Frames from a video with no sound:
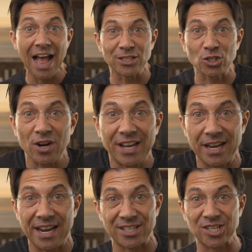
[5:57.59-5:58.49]
and start
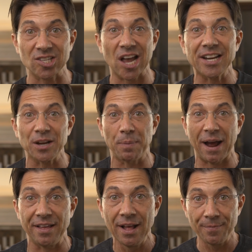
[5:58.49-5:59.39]
getting excited
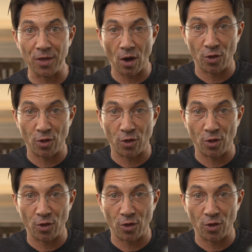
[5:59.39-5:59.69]
by the,